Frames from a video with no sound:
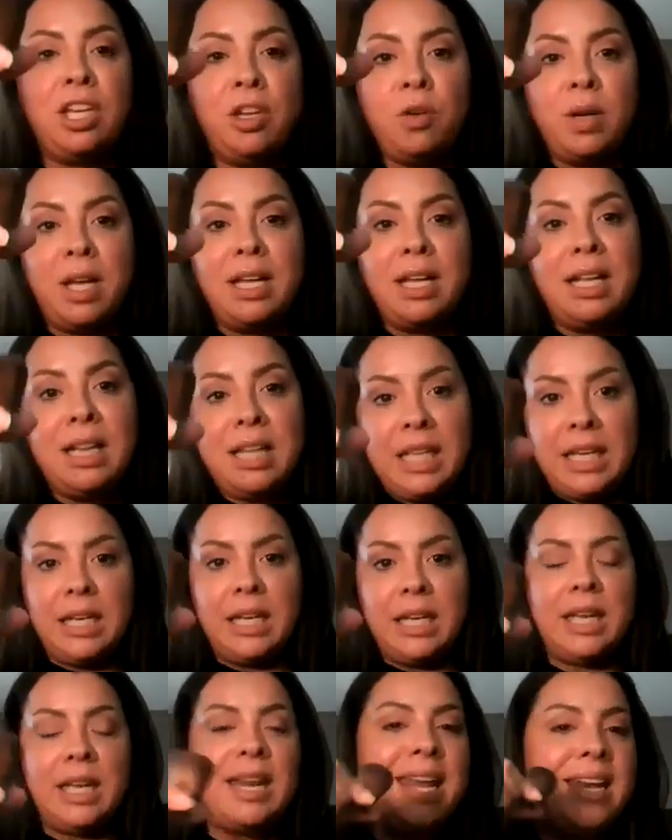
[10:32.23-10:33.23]
You can clean
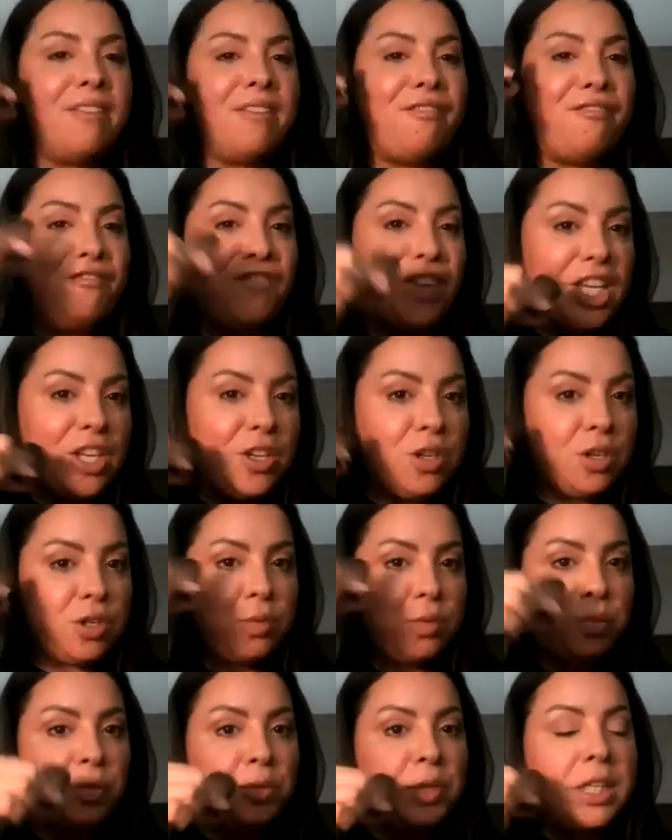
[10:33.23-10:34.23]
it and it feels
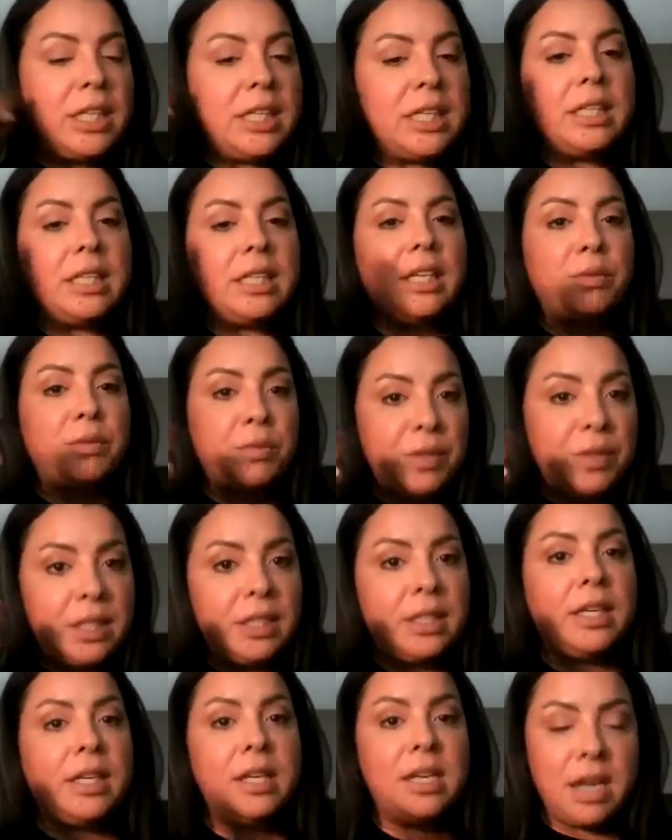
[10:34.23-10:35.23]
really,
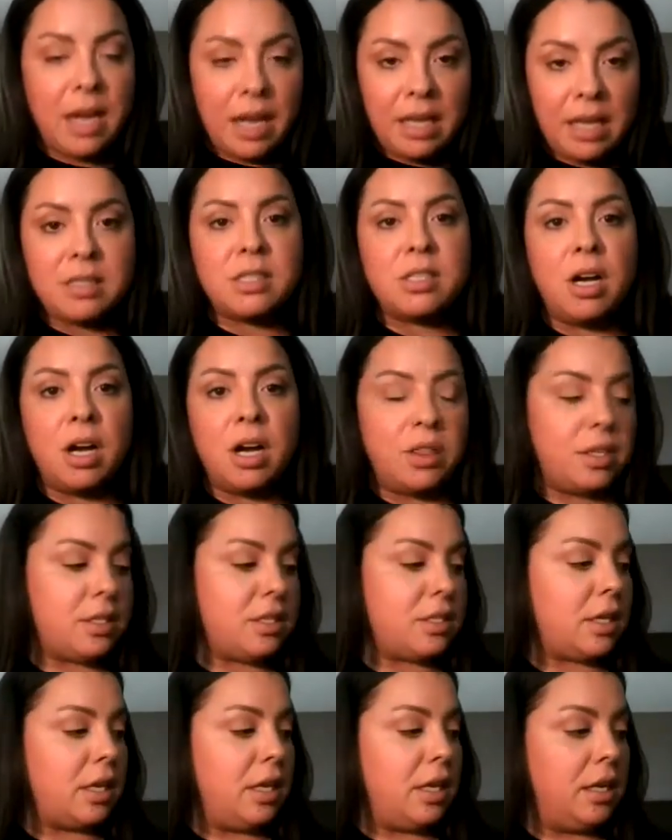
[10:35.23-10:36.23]
really nice on the
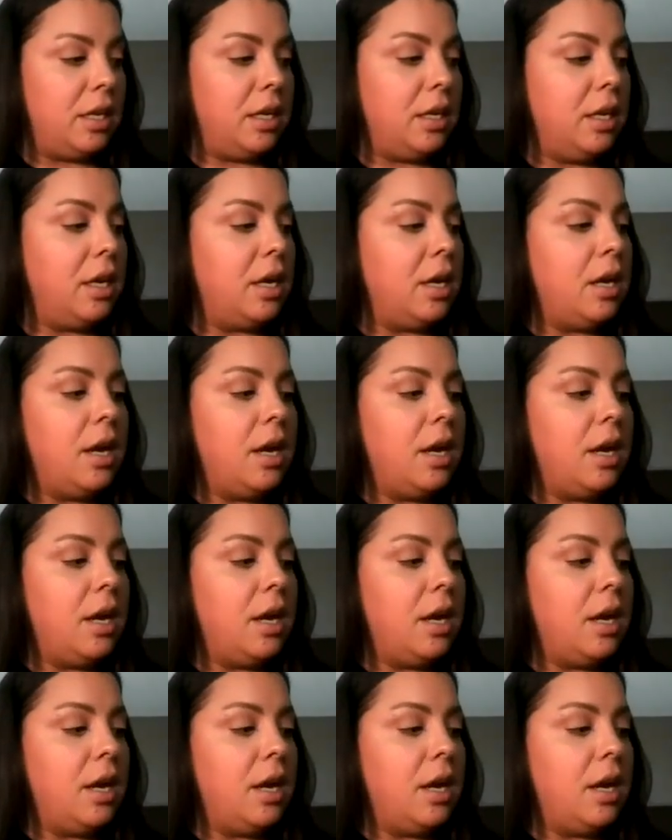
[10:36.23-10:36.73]
skin.